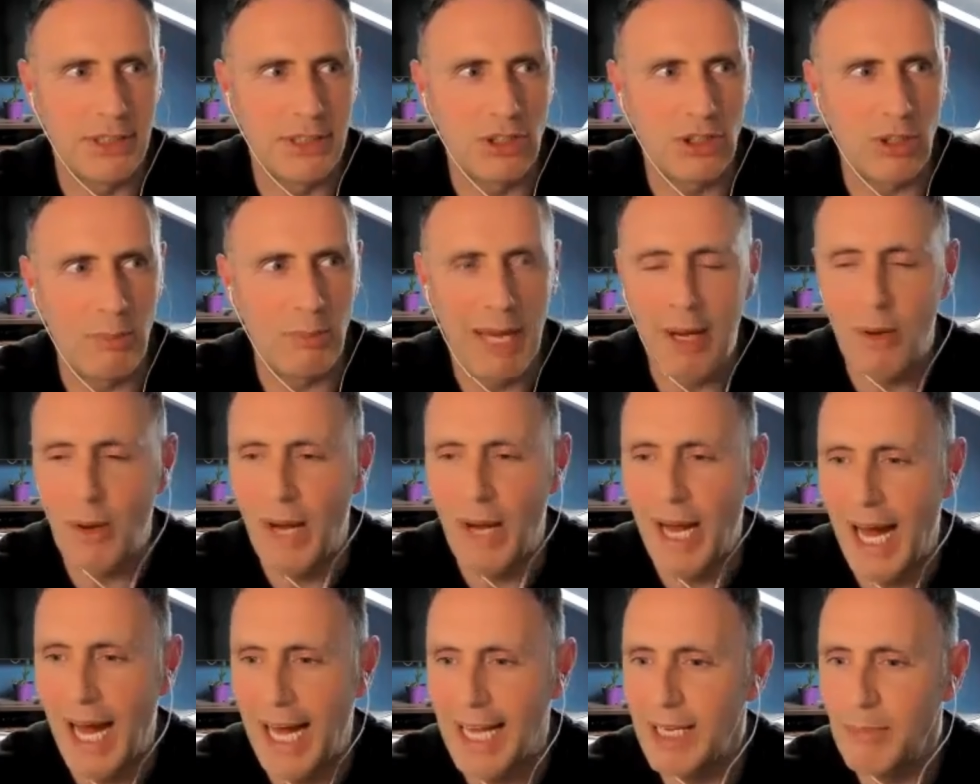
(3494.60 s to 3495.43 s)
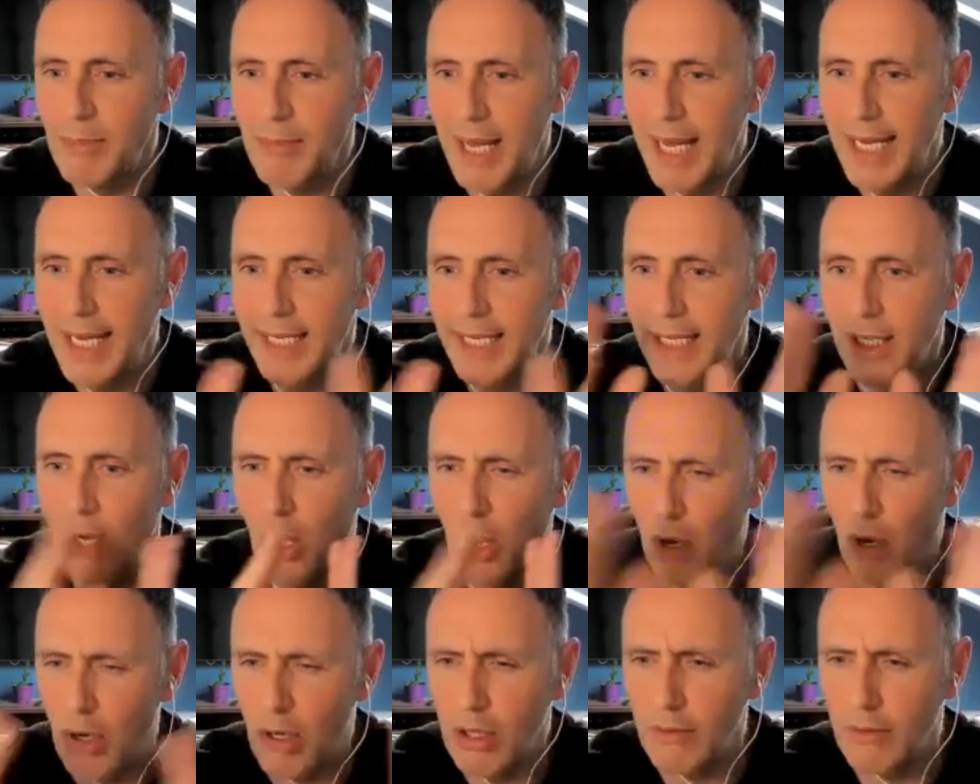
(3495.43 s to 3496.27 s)
somehow animating
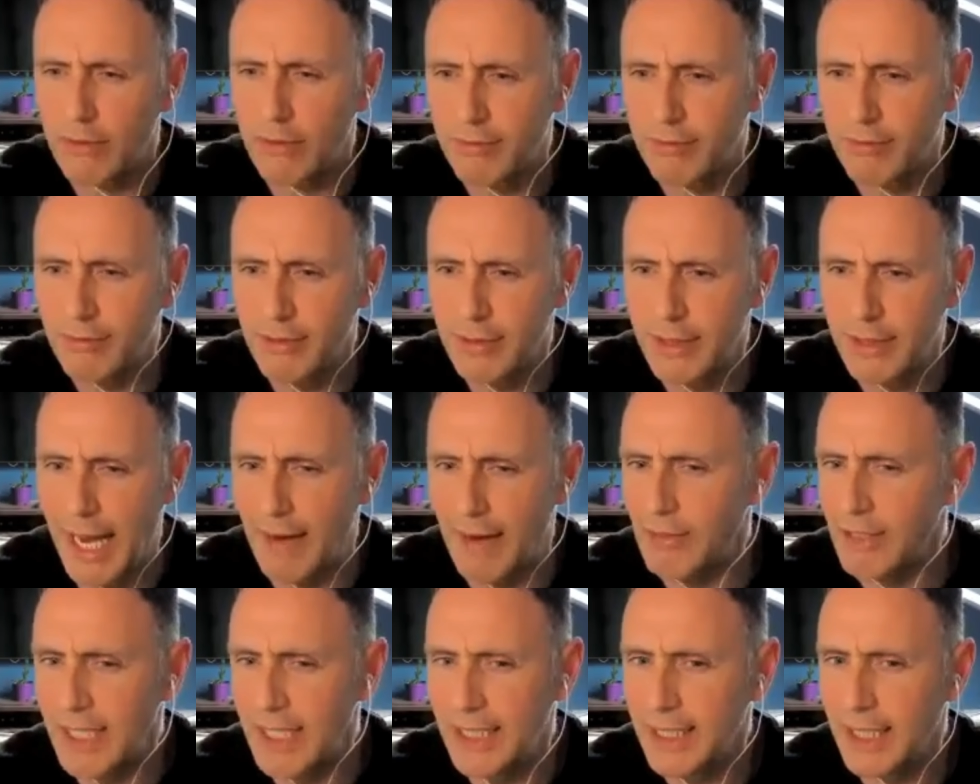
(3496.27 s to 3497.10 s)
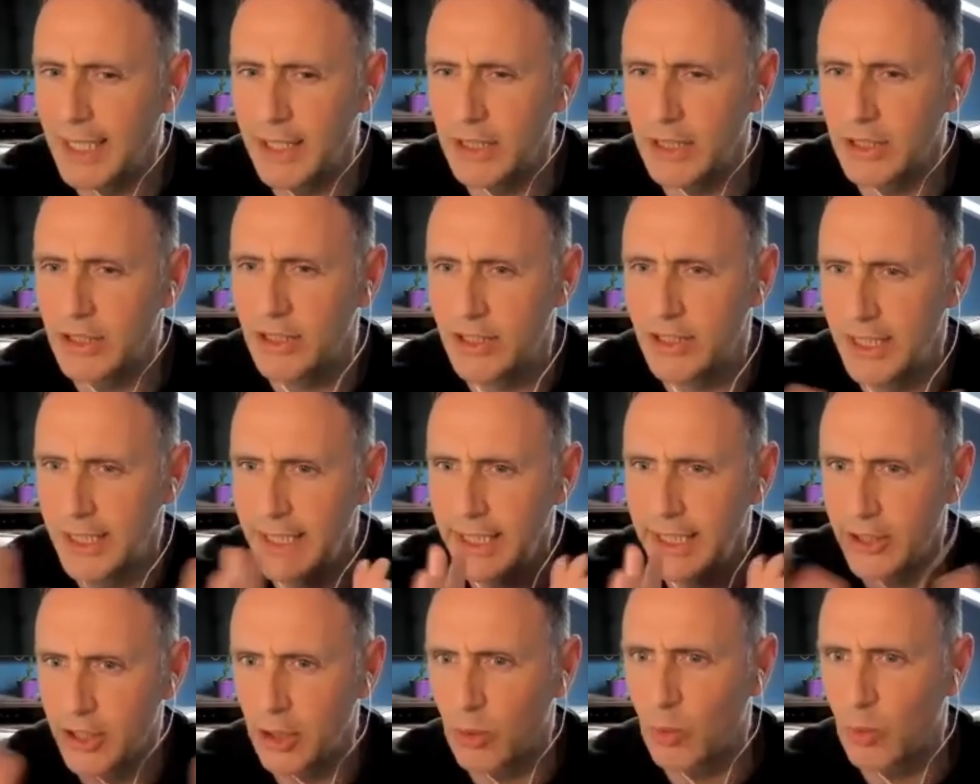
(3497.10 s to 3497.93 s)
all of everything that you
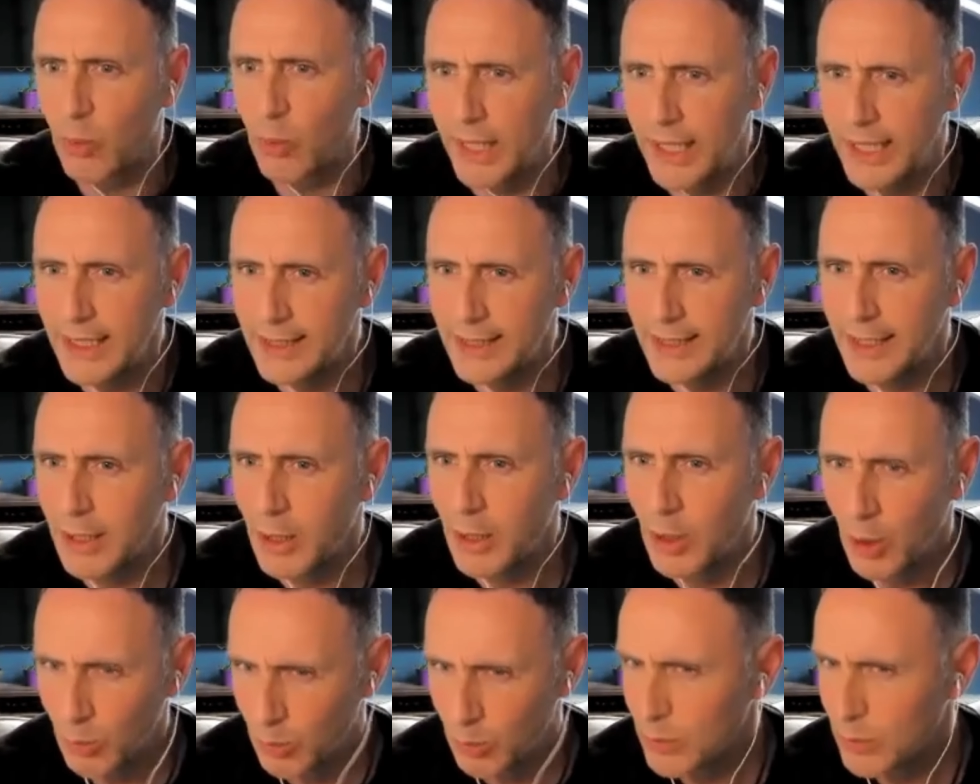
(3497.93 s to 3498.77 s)
see and you're witnessing.